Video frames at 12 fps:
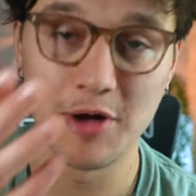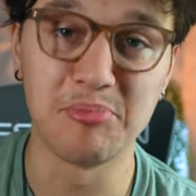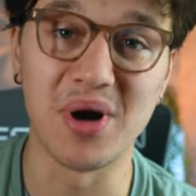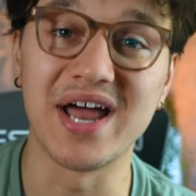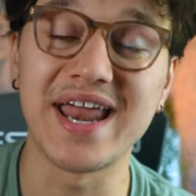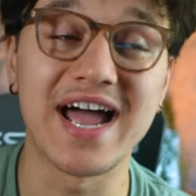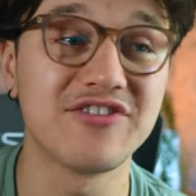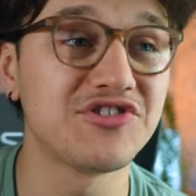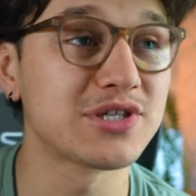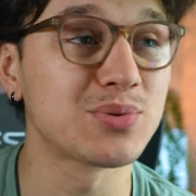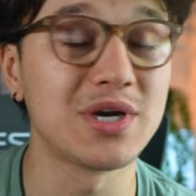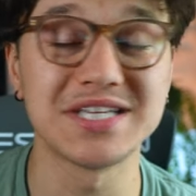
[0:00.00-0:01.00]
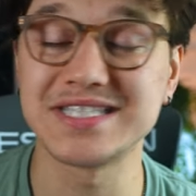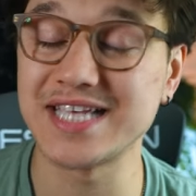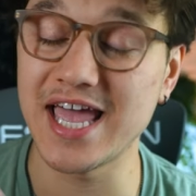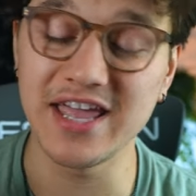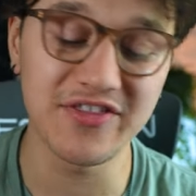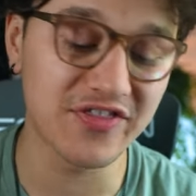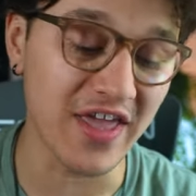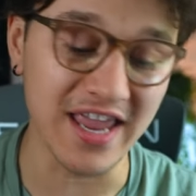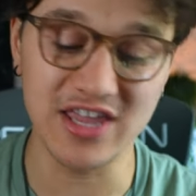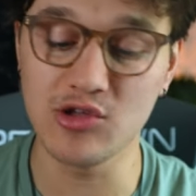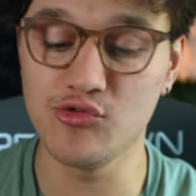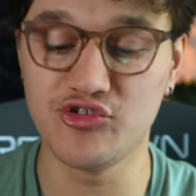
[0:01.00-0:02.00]
But I just want to say
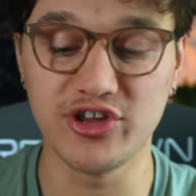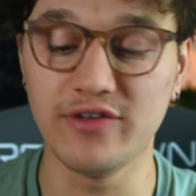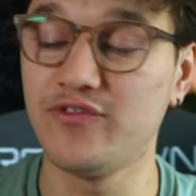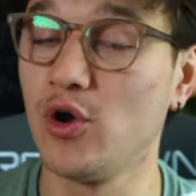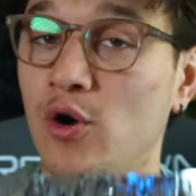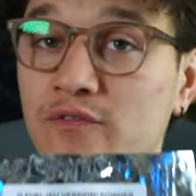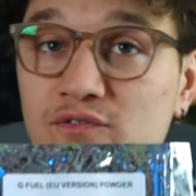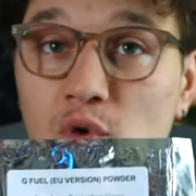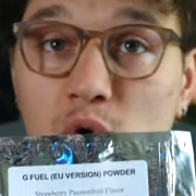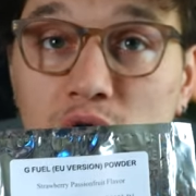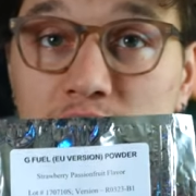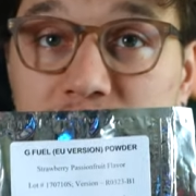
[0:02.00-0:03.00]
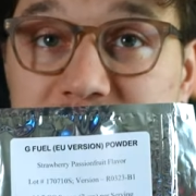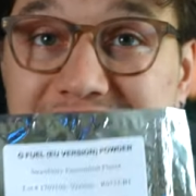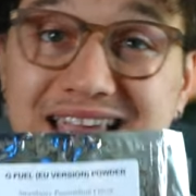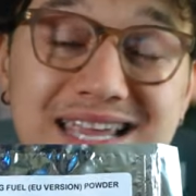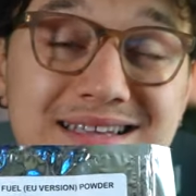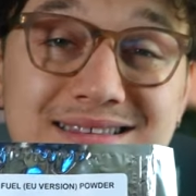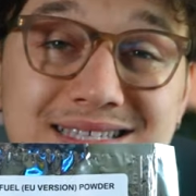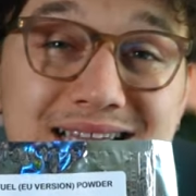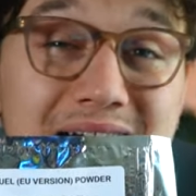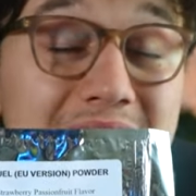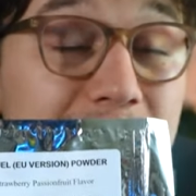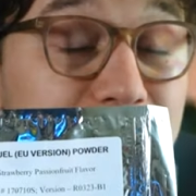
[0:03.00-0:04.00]
thank you, G Fuel, for taking the
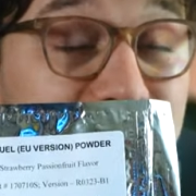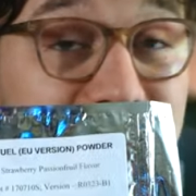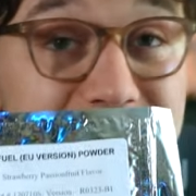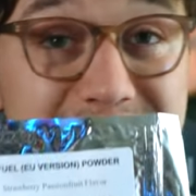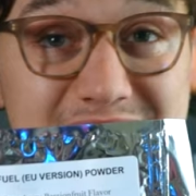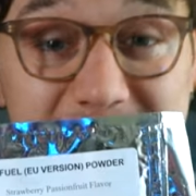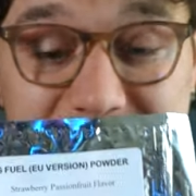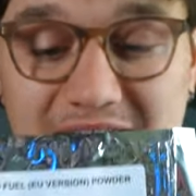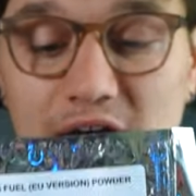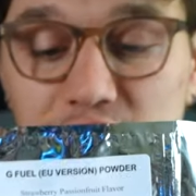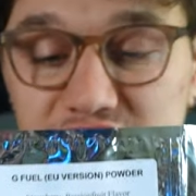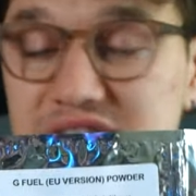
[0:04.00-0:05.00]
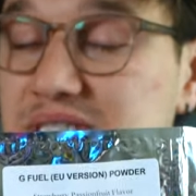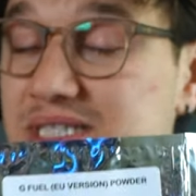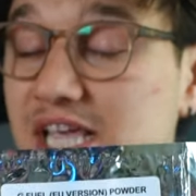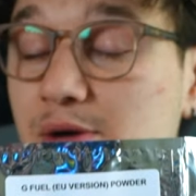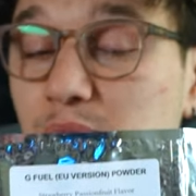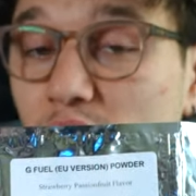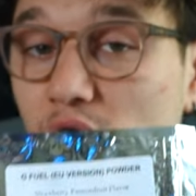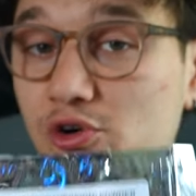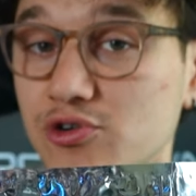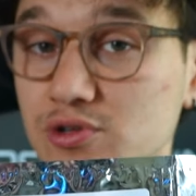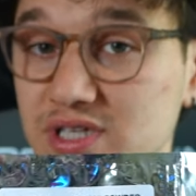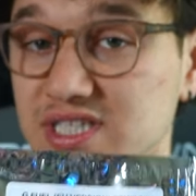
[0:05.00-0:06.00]
time to send out this sample
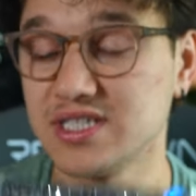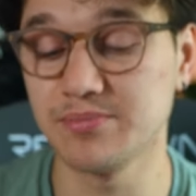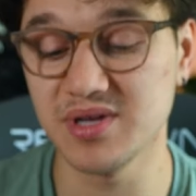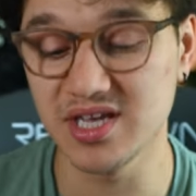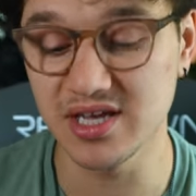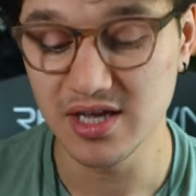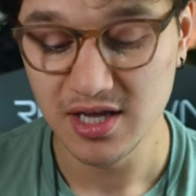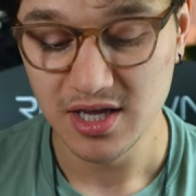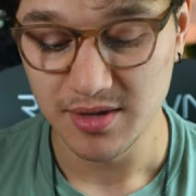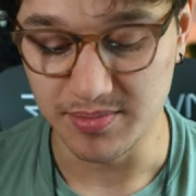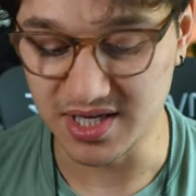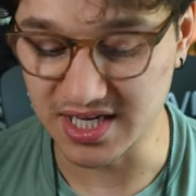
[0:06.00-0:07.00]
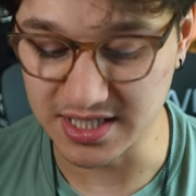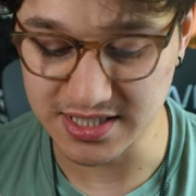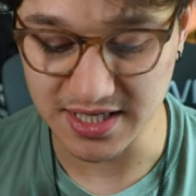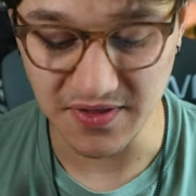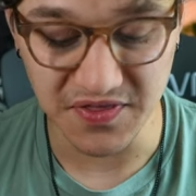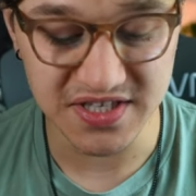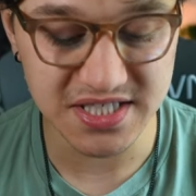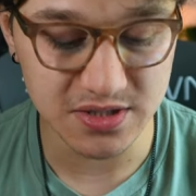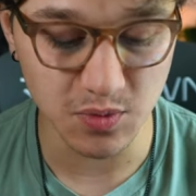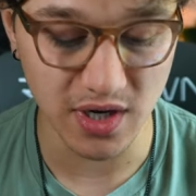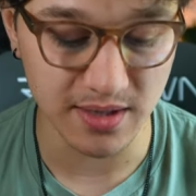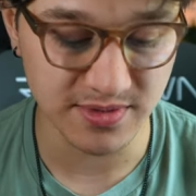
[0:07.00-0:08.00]
early to me, because this is
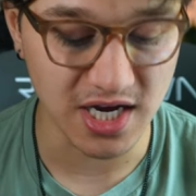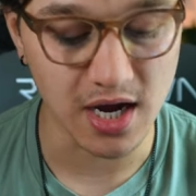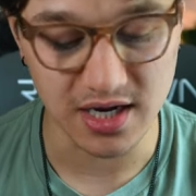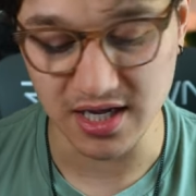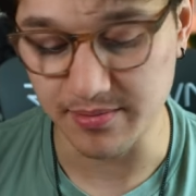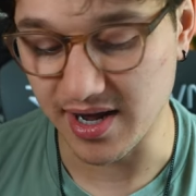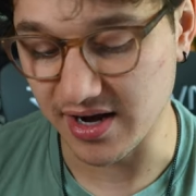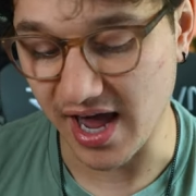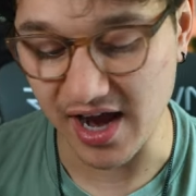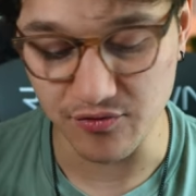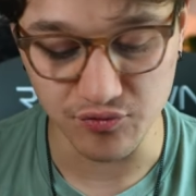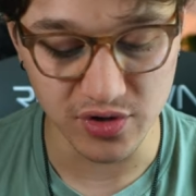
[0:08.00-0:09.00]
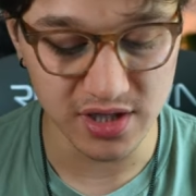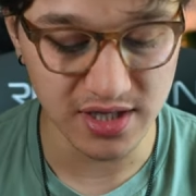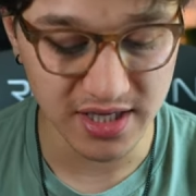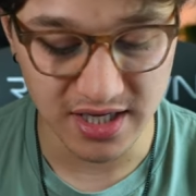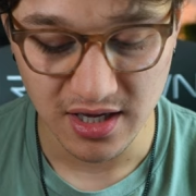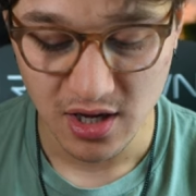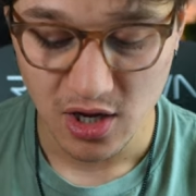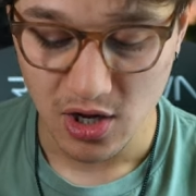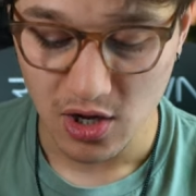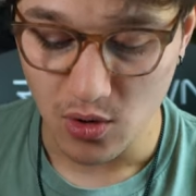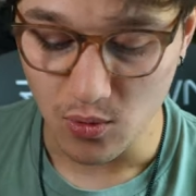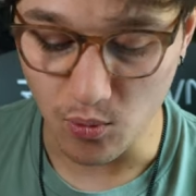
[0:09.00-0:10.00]
what I'm talking about. I really
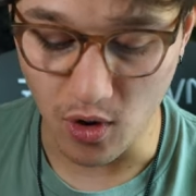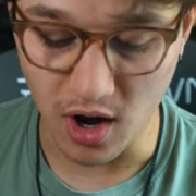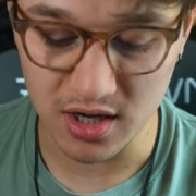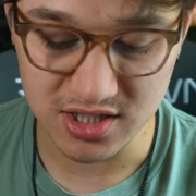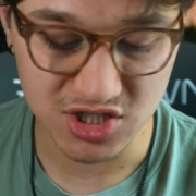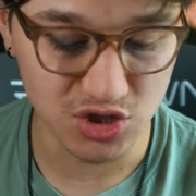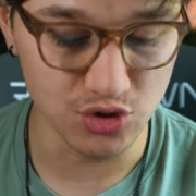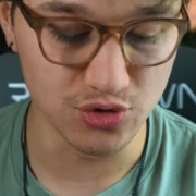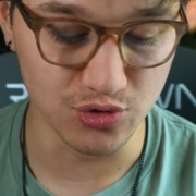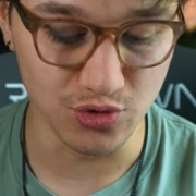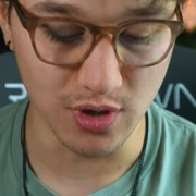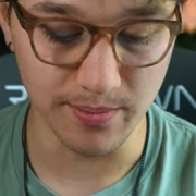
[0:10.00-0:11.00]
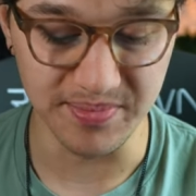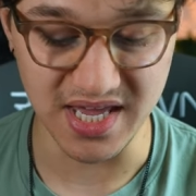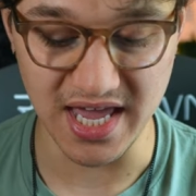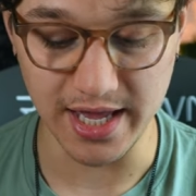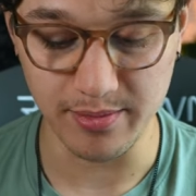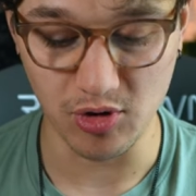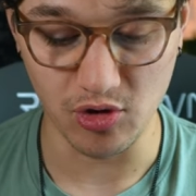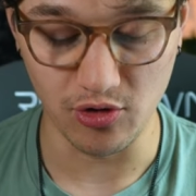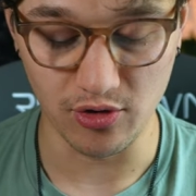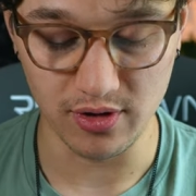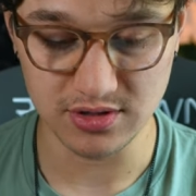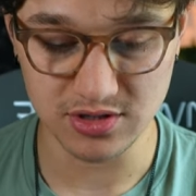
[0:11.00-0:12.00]
want to be
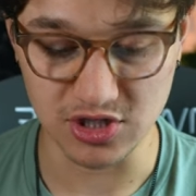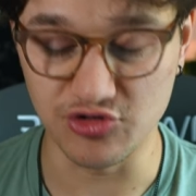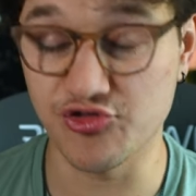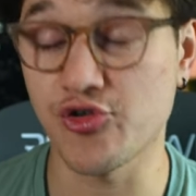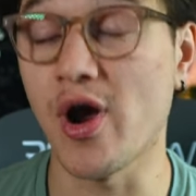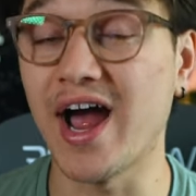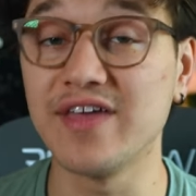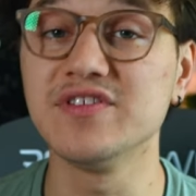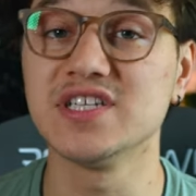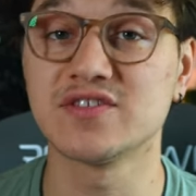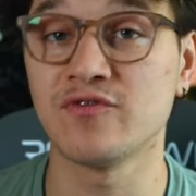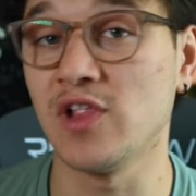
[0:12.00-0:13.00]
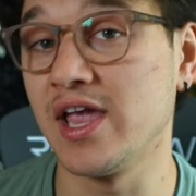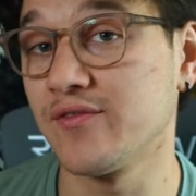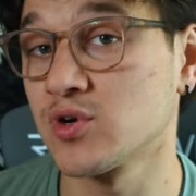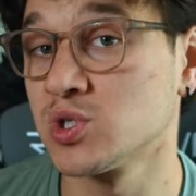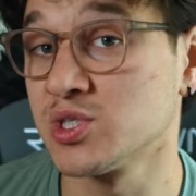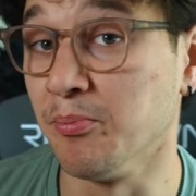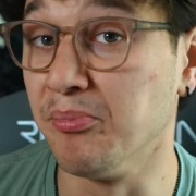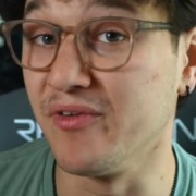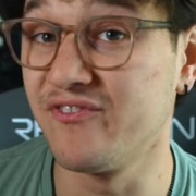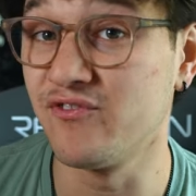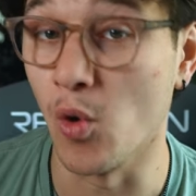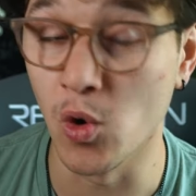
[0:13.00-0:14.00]
able to try these flavors
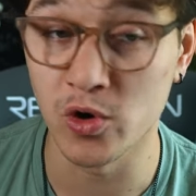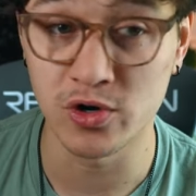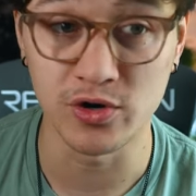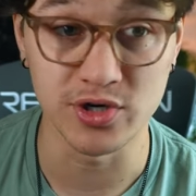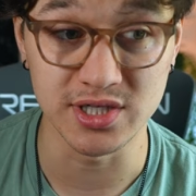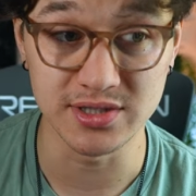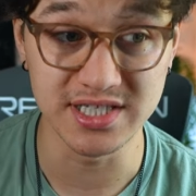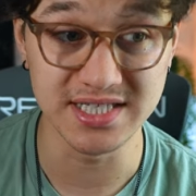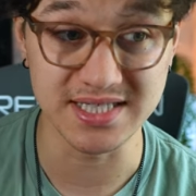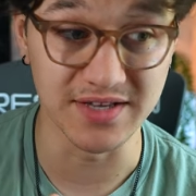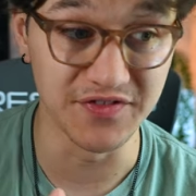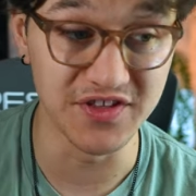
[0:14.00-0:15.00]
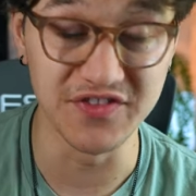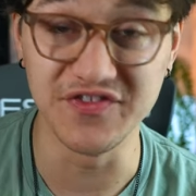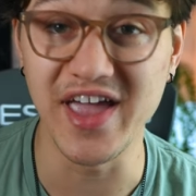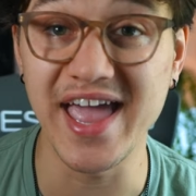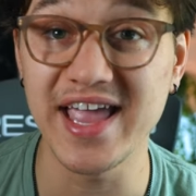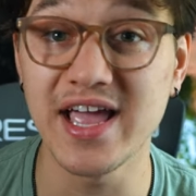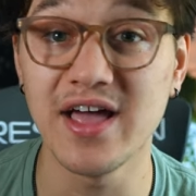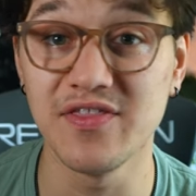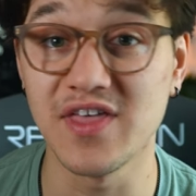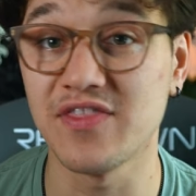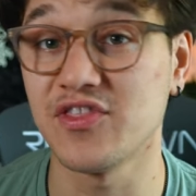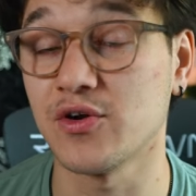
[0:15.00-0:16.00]
before, or at least the day
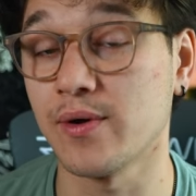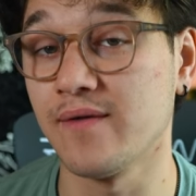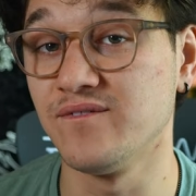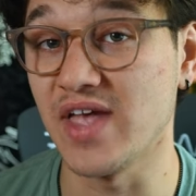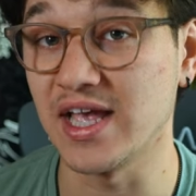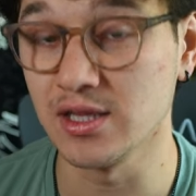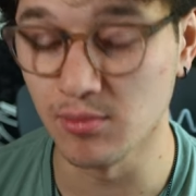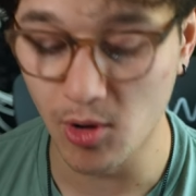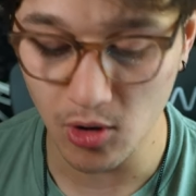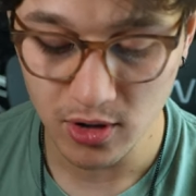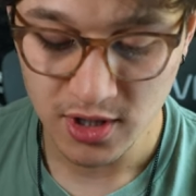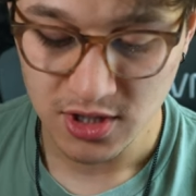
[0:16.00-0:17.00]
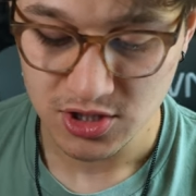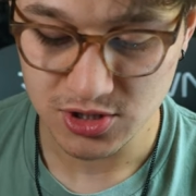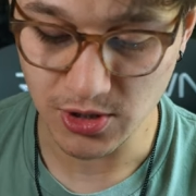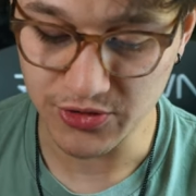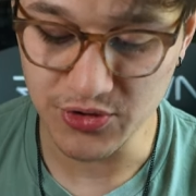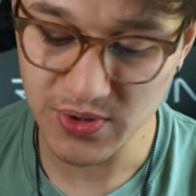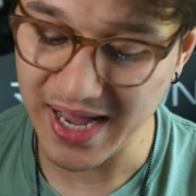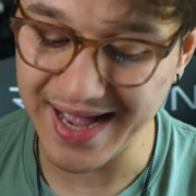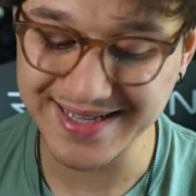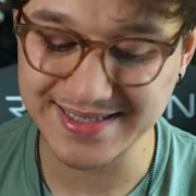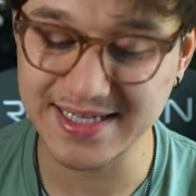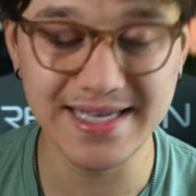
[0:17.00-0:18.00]
that they're available, so you
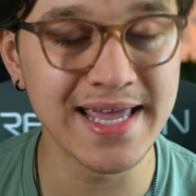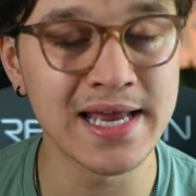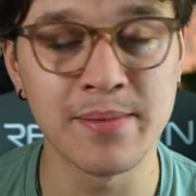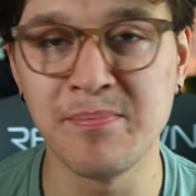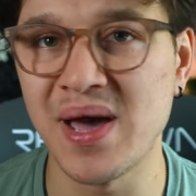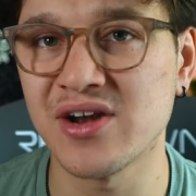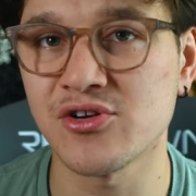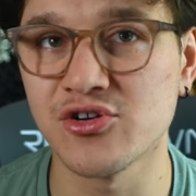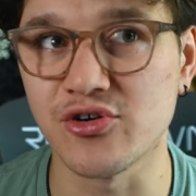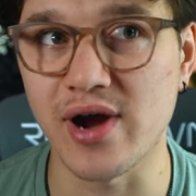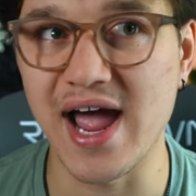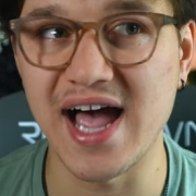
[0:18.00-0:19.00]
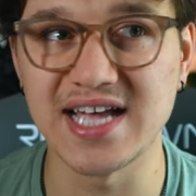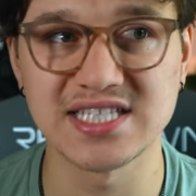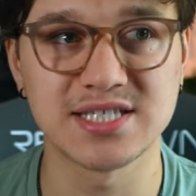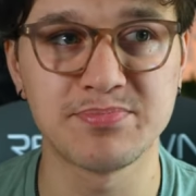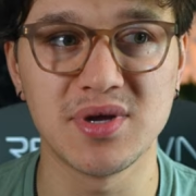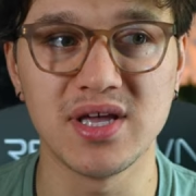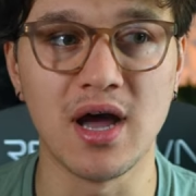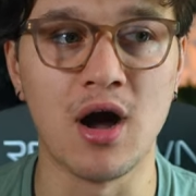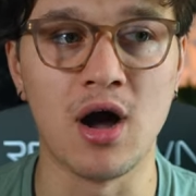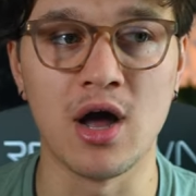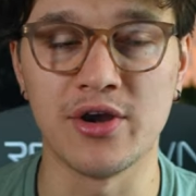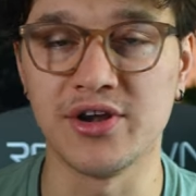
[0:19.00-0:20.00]
guys can get a better grasp
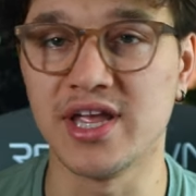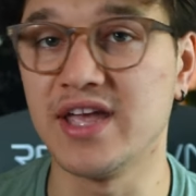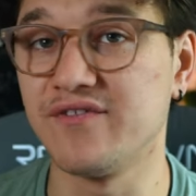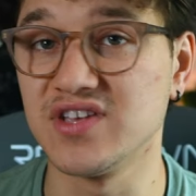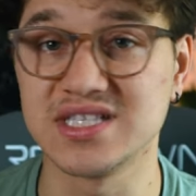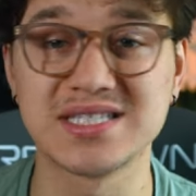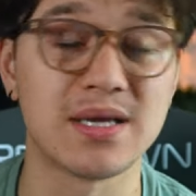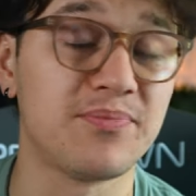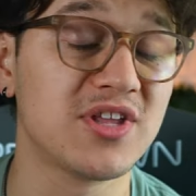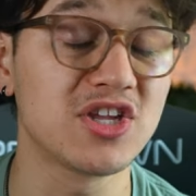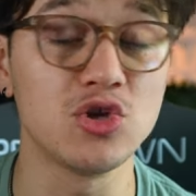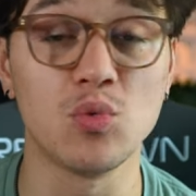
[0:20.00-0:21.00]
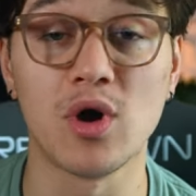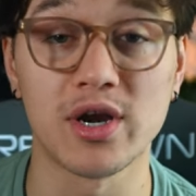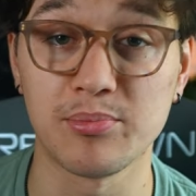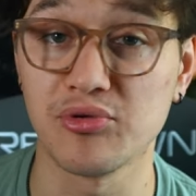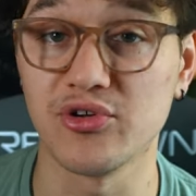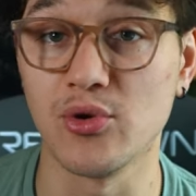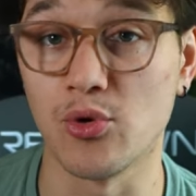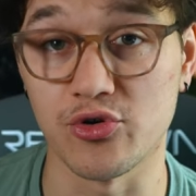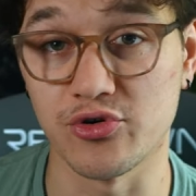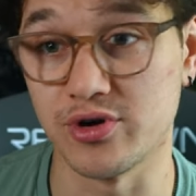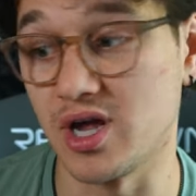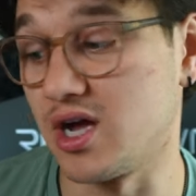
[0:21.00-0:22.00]
on if it's something you want to
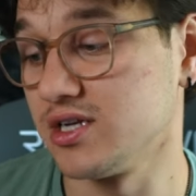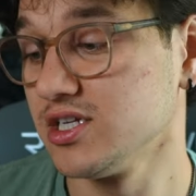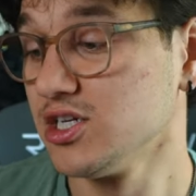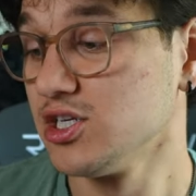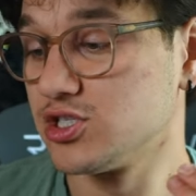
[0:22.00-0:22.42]
pre-order or not.